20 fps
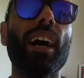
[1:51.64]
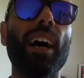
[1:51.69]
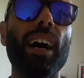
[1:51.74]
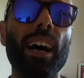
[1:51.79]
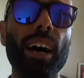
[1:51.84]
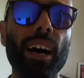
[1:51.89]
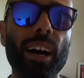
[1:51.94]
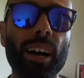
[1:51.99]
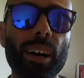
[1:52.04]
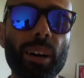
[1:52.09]

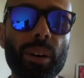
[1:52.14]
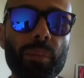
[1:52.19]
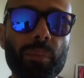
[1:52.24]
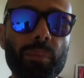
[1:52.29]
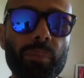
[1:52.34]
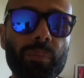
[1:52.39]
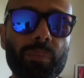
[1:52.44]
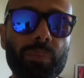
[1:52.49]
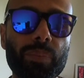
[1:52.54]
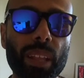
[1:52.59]

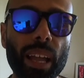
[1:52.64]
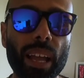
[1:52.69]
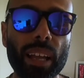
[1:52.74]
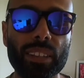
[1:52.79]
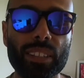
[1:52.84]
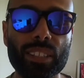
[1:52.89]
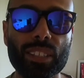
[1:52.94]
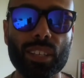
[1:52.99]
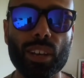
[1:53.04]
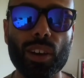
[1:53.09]

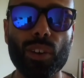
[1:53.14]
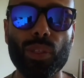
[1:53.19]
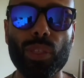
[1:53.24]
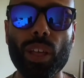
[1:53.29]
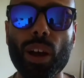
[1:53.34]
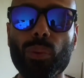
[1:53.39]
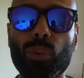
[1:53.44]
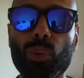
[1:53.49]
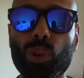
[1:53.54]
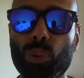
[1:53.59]
And so
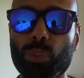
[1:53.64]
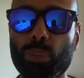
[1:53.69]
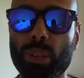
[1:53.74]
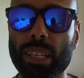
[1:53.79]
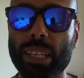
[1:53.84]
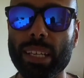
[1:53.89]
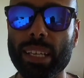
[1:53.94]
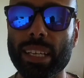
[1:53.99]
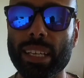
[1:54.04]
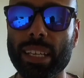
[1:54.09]
that will
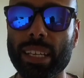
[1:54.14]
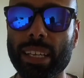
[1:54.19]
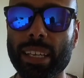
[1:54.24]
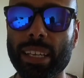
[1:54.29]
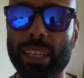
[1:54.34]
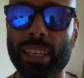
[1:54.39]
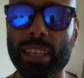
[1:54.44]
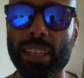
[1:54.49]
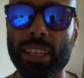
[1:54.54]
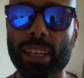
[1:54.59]

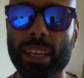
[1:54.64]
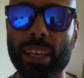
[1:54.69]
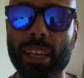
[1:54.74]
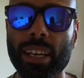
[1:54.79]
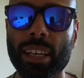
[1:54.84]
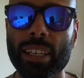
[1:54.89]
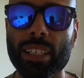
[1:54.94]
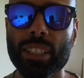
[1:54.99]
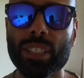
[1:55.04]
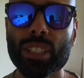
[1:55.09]
be
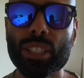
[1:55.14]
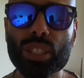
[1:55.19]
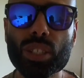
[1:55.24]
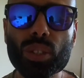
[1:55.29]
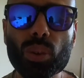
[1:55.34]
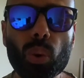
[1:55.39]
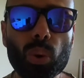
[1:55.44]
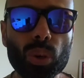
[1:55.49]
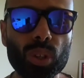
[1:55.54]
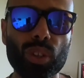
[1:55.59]

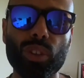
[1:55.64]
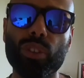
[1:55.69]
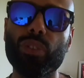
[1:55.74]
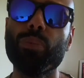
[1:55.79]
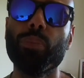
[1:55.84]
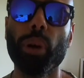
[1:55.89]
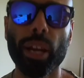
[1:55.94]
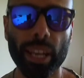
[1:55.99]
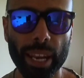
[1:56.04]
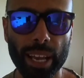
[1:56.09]
sort
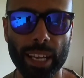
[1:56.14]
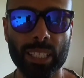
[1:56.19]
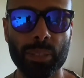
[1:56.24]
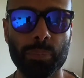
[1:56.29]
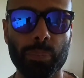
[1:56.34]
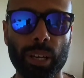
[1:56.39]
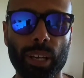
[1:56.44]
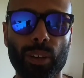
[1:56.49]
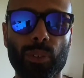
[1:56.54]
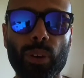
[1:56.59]
of my next
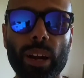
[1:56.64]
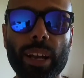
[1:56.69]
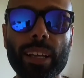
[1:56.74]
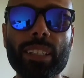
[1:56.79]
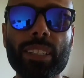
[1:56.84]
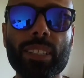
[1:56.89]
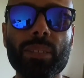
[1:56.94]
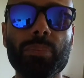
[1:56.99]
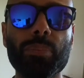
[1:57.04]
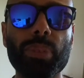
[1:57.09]
big
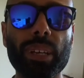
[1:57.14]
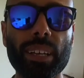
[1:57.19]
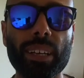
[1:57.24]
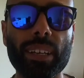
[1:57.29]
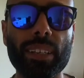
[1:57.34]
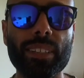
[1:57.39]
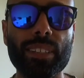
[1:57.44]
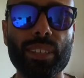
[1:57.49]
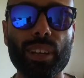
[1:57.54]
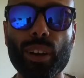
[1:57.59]
race
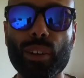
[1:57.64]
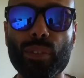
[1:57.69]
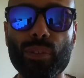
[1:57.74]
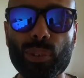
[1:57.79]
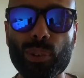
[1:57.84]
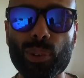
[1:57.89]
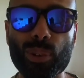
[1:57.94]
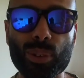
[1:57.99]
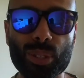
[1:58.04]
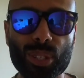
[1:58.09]
because
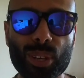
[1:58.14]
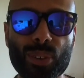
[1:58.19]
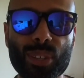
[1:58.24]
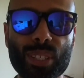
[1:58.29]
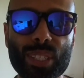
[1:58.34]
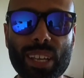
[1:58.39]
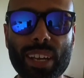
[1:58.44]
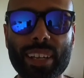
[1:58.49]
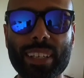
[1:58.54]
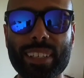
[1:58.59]
I've also
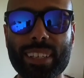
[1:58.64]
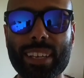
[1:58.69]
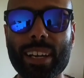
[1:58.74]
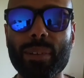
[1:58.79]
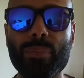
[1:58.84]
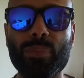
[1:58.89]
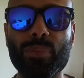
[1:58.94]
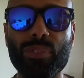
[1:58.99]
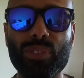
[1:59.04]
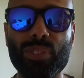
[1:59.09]
signed
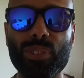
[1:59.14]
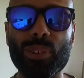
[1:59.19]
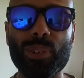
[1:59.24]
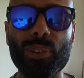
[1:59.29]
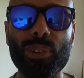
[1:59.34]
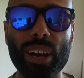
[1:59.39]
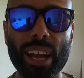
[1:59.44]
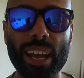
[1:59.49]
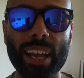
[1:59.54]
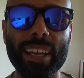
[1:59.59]
up for